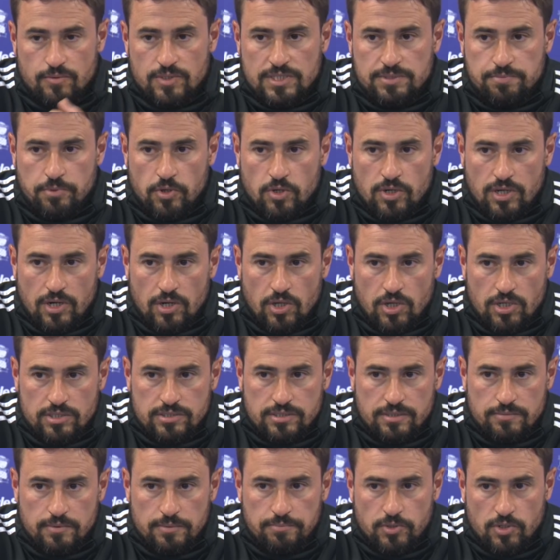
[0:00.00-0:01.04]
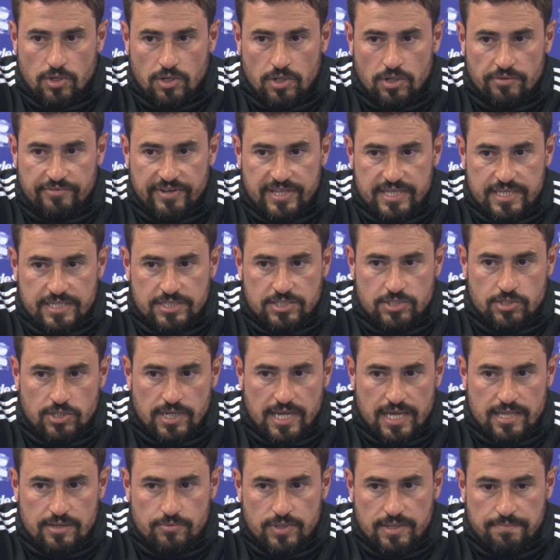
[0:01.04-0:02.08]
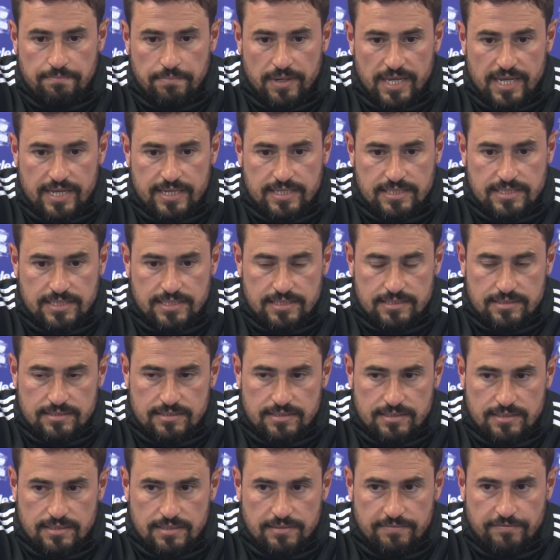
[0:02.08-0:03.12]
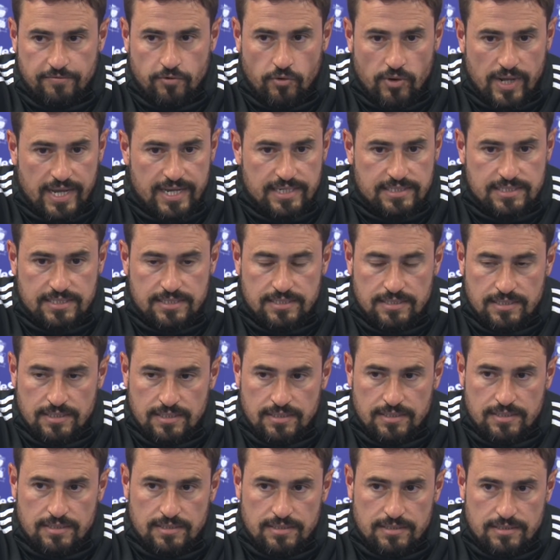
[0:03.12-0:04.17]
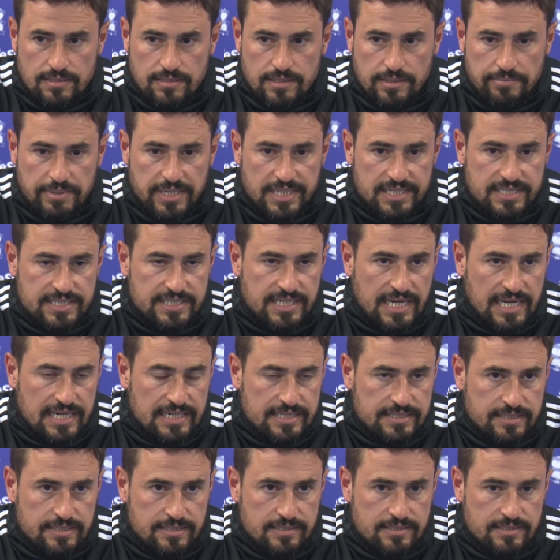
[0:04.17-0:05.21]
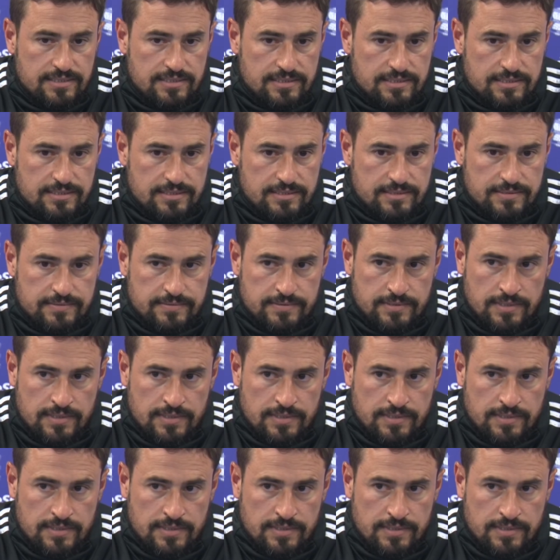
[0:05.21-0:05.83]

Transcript: We spoke a lot and we put a lot of ideas together with the players that for us the biggest challenge is